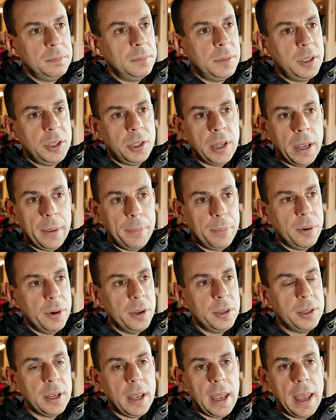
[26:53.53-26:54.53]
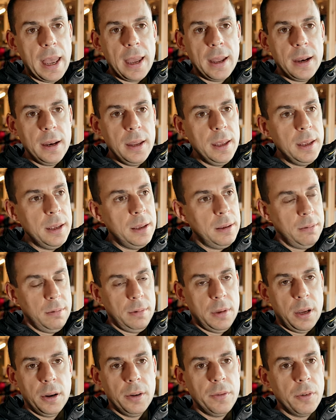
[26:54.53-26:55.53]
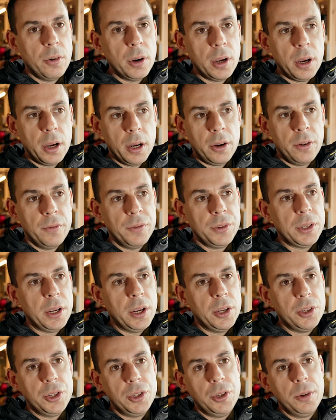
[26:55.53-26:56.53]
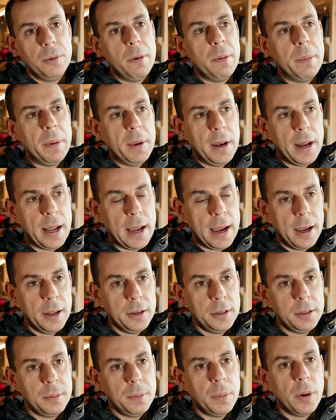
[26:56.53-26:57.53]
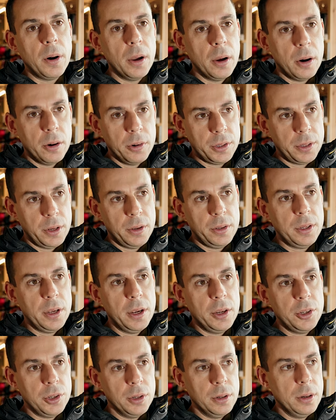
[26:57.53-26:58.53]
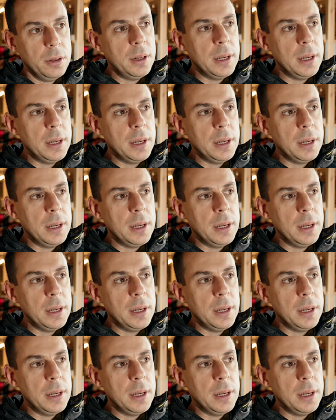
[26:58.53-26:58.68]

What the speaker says: separate to any kind of ongoing conversations that were being had by our association.